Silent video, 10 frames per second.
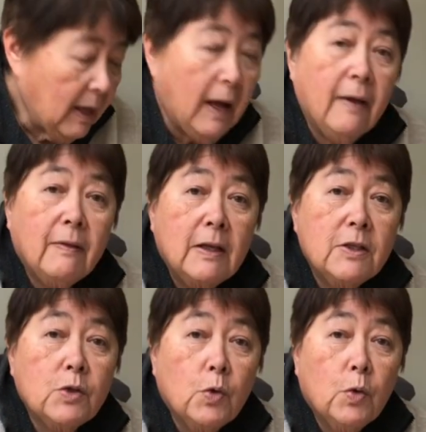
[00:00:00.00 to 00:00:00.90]
and they
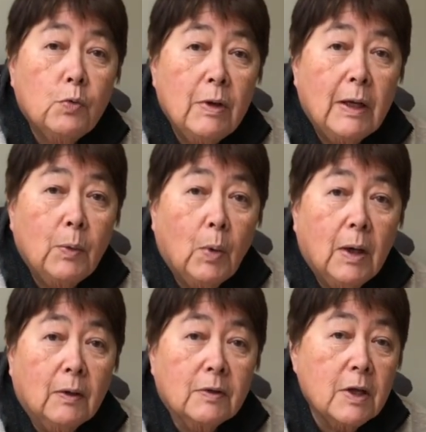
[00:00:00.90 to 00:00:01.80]
store really
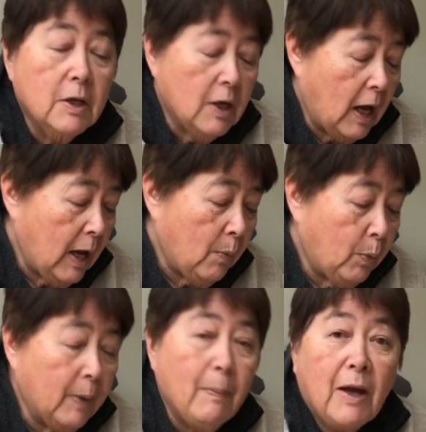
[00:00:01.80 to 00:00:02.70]
well. And
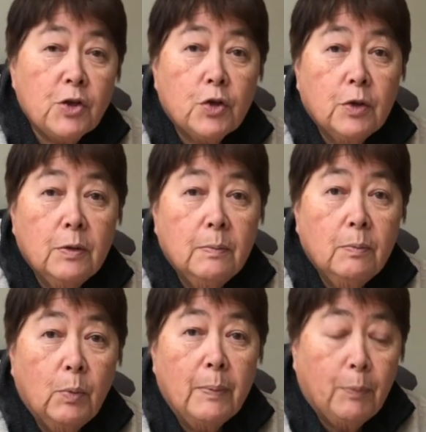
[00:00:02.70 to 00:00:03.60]
we mash
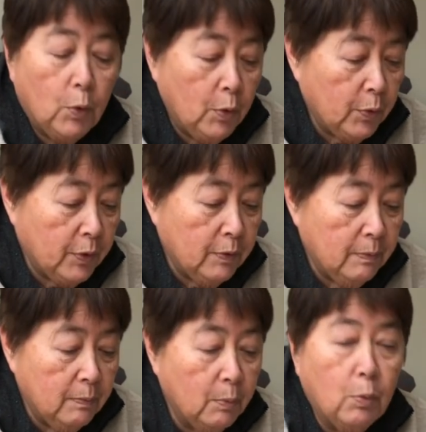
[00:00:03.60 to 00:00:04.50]
them, we boil
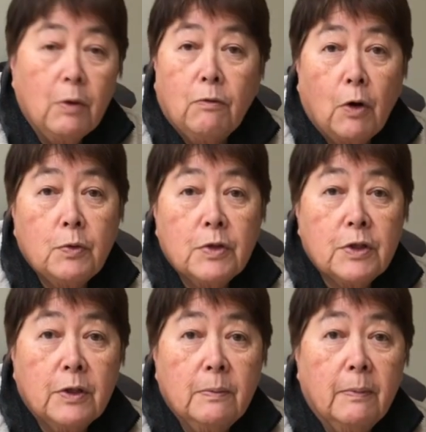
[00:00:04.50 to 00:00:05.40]
them, we roast
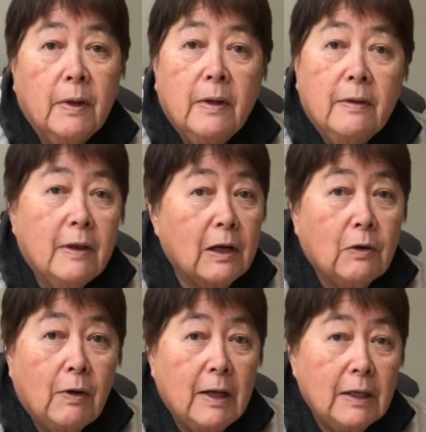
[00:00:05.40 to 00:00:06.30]
them, they're
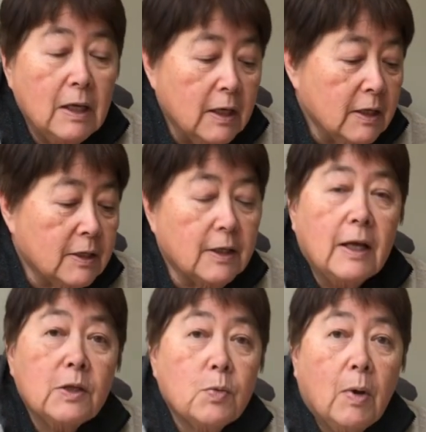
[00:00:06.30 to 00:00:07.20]
great. So
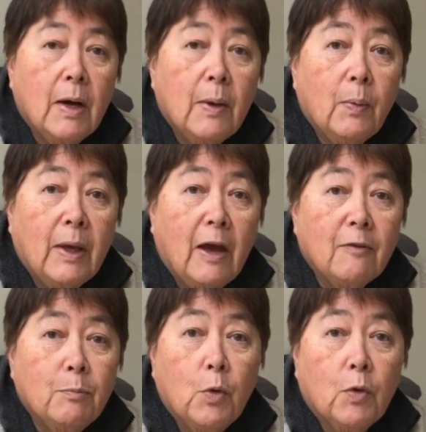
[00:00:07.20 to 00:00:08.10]
that's why we
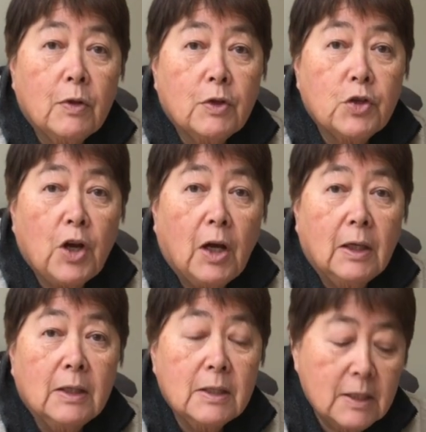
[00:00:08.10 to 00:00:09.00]
have more of the
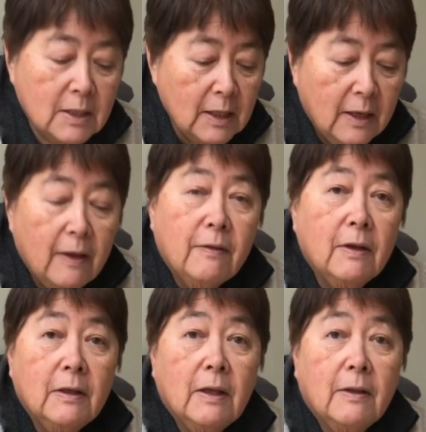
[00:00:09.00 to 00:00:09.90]
Charlottes
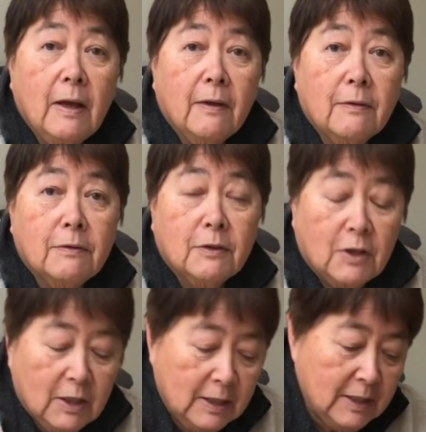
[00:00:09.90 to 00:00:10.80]
than the other
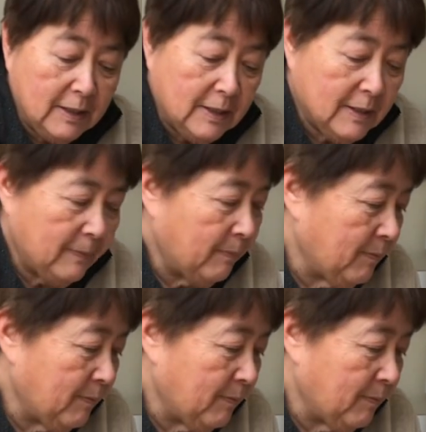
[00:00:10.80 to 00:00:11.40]
varieties.